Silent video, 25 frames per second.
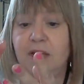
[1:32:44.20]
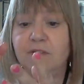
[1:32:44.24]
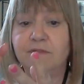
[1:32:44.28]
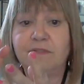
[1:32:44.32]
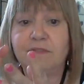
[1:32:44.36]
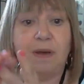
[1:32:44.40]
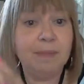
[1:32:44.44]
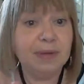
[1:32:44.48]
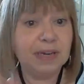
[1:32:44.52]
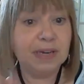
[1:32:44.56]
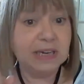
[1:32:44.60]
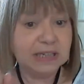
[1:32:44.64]

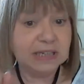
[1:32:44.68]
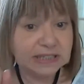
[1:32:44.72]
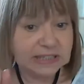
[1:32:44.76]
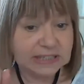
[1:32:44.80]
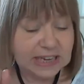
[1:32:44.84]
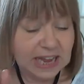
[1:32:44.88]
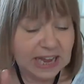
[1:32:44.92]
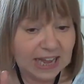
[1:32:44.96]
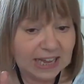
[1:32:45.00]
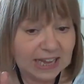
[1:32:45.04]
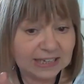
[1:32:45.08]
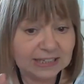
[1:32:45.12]
feminist
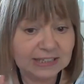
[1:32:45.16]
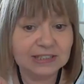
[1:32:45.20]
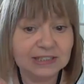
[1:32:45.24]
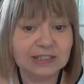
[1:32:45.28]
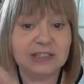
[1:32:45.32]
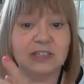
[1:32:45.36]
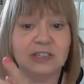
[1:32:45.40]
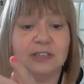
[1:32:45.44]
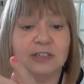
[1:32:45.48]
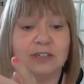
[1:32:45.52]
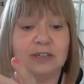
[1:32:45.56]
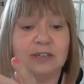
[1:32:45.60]

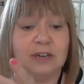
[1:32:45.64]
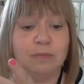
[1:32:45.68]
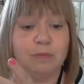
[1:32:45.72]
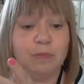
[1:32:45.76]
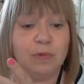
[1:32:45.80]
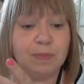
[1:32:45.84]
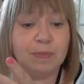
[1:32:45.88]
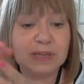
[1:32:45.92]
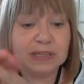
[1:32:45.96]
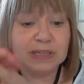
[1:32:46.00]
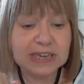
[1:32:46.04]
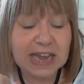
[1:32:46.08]
sites and
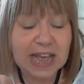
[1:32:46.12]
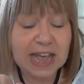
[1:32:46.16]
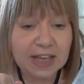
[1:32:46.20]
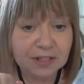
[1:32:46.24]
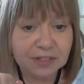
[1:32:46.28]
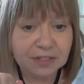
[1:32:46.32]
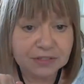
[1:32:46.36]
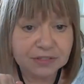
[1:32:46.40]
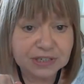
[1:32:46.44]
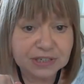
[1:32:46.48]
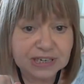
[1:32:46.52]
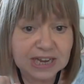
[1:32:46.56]
women's
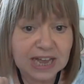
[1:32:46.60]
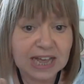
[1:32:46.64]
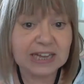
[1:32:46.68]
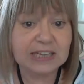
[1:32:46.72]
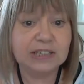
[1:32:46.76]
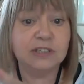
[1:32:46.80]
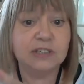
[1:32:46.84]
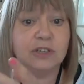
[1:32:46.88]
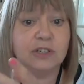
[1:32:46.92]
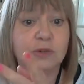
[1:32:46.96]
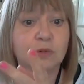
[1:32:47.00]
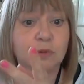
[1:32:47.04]
health
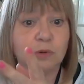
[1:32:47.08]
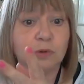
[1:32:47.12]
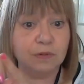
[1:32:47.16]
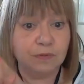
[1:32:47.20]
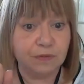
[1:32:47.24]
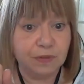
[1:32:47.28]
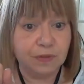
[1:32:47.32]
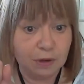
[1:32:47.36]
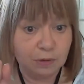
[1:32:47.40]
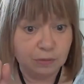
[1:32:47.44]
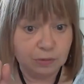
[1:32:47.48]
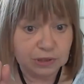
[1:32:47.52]
sites and all of
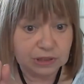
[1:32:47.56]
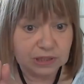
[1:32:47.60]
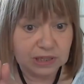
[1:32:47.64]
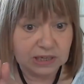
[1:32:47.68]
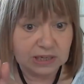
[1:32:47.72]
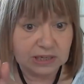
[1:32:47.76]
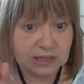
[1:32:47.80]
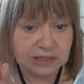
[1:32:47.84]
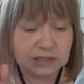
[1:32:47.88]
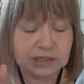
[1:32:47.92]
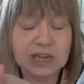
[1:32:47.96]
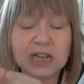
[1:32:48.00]
those
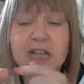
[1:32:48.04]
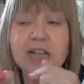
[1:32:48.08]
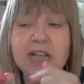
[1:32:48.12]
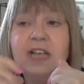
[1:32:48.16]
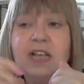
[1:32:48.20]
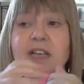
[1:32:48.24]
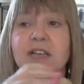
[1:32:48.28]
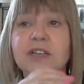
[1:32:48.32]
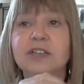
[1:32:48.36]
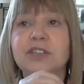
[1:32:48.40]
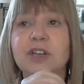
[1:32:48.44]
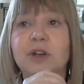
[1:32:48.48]
things.
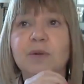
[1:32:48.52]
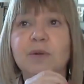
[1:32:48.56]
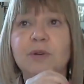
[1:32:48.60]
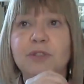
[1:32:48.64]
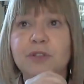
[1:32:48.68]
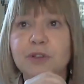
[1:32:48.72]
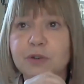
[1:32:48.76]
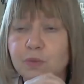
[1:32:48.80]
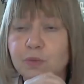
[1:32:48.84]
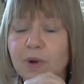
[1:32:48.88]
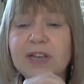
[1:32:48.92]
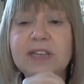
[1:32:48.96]
So
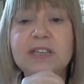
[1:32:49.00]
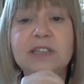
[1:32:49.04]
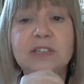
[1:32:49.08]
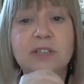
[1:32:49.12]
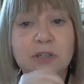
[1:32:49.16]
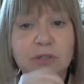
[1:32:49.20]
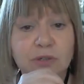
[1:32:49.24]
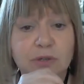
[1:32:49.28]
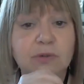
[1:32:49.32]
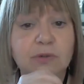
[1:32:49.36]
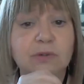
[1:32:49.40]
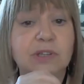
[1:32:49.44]
there's ways
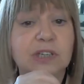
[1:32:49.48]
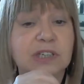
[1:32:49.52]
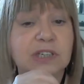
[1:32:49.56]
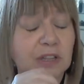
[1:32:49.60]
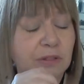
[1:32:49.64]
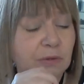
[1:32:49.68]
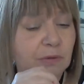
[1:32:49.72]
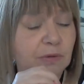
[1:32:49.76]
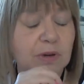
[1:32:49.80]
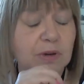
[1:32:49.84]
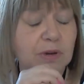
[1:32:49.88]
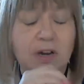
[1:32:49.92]
to do this,
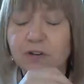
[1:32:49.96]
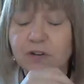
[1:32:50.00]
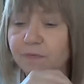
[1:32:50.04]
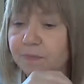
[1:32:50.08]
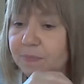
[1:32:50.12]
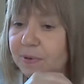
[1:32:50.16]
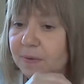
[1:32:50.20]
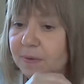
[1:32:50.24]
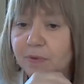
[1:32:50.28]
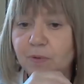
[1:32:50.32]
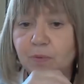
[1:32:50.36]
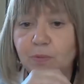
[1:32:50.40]
and there are a lot of
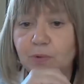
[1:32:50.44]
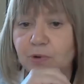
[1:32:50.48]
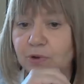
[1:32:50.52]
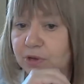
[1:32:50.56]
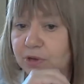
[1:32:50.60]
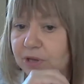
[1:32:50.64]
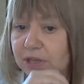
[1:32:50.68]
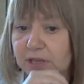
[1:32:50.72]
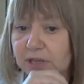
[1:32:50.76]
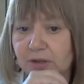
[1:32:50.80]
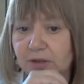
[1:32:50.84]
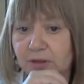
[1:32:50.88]
people
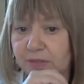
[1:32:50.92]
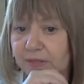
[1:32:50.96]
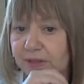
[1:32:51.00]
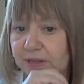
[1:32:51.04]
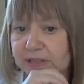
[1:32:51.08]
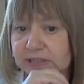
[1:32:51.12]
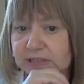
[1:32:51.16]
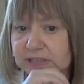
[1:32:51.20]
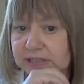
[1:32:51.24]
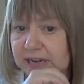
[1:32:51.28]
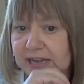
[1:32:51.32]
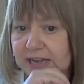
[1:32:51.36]
working on
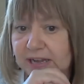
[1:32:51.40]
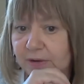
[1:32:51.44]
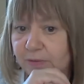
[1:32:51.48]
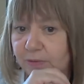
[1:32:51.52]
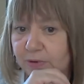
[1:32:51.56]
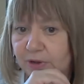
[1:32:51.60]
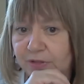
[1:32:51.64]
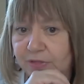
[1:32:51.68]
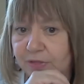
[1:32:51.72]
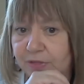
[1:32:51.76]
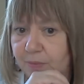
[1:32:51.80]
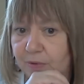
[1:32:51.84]
this now
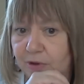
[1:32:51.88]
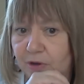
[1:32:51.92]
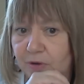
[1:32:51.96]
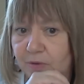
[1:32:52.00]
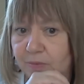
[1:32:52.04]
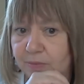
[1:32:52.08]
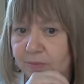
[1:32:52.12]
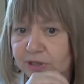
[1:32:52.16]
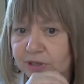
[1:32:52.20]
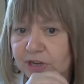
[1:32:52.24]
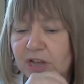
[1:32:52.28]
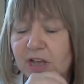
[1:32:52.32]
at the
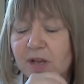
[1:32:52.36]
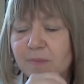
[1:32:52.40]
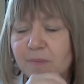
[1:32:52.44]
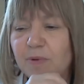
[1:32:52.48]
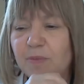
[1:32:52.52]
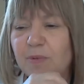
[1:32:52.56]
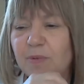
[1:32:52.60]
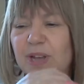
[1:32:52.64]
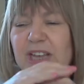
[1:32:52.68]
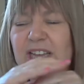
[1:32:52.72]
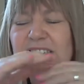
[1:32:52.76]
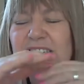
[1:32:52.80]
moment,
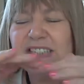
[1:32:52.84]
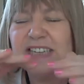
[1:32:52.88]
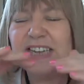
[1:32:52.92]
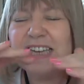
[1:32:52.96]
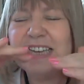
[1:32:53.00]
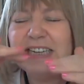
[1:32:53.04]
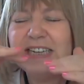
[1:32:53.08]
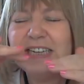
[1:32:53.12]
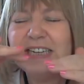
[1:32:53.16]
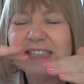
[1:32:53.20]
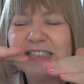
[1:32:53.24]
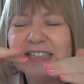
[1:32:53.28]
but it's
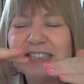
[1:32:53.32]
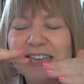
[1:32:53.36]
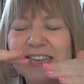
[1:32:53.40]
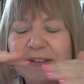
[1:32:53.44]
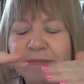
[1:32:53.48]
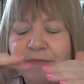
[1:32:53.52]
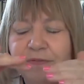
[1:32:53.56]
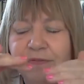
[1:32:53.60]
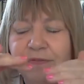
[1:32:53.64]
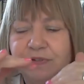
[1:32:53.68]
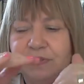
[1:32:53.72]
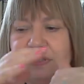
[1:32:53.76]
in its
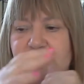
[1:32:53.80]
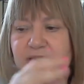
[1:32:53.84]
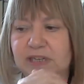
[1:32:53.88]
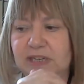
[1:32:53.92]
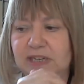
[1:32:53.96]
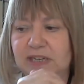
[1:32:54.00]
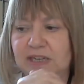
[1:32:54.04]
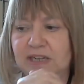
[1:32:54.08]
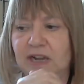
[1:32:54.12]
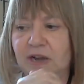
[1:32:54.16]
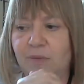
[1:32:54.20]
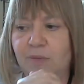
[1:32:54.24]

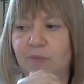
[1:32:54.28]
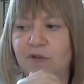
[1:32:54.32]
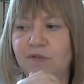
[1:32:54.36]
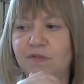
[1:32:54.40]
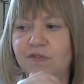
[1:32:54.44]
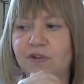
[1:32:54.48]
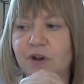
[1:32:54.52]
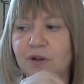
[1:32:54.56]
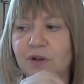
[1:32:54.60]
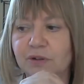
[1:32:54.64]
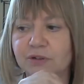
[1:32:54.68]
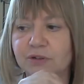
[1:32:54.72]
infancy and
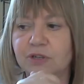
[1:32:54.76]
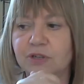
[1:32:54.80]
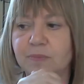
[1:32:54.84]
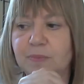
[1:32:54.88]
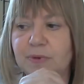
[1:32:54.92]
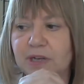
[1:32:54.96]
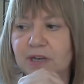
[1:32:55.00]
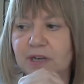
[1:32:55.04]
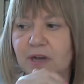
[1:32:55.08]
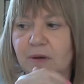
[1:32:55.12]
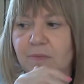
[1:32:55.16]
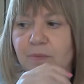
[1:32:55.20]
we've got to
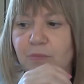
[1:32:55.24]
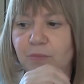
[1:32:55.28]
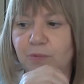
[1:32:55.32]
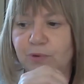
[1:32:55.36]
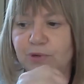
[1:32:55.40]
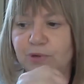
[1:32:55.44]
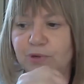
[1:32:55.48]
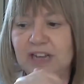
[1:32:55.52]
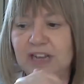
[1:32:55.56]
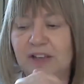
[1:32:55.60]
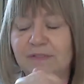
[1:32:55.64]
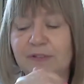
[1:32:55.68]
become more
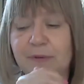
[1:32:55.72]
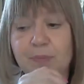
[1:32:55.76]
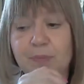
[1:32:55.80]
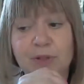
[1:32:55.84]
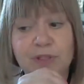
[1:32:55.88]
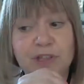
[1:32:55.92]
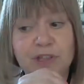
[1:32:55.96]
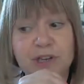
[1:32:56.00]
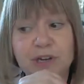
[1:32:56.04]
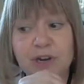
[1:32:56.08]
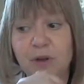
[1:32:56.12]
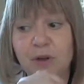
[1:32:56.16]
savvy.
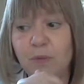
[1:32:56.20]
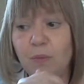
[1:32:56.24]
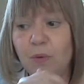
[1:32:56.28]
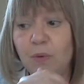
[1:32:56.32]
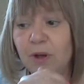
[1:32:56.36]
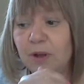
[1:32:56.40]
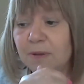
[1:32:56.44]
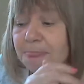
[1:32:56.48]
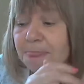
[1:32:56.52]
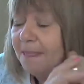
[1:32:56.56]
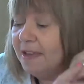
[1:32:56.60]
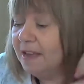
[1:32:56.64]
But you know
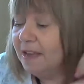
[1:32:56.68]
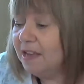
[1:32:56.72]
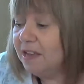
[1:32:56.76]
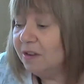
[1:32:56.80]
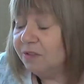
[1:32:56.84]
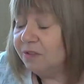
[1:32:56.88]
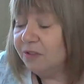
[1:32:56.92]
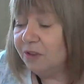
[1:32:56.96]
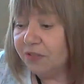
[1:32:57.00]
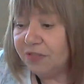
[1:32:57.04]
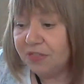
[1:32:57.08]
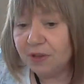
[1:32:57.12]
what?
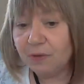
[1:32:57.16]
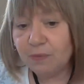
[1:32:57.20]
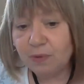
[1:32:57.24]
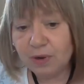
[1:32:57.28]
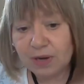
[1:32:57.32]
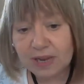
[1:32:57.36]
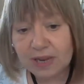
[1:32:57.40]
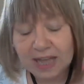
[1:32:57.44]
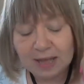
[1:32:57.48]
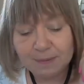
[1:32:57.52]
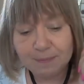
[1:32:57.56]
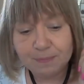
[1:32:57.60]
Nothing
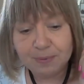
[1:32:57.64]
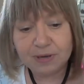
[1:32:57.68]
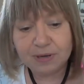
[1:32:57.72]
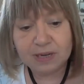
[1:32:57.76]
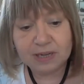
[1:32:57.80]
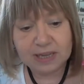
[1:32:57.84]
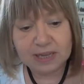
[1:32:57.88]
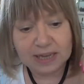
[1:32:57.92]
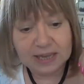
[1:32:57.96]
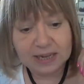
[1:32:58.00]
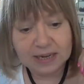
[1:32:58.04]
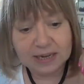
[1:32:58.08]
will happen
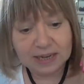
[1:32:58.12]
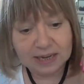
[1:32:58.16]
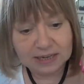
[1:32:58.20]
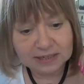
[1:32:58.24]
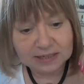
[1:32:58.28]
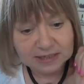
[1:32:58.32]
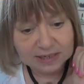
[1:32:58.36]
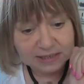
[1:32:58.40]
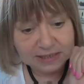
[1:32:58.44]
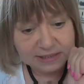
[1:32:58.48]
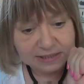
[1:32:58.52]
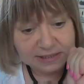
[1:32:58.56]
again,
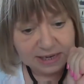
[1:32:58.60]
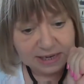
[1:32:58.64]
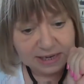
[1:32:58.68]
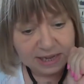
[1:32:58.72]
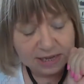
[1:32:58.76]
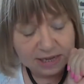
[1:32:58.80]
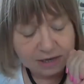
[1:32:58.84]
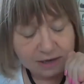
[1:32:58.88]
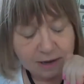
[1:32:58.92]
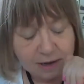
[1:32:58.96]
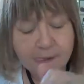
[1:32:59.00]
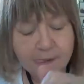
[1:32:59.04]
as I
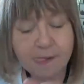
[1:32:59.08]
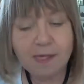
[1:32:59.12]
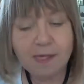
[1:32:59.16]
say,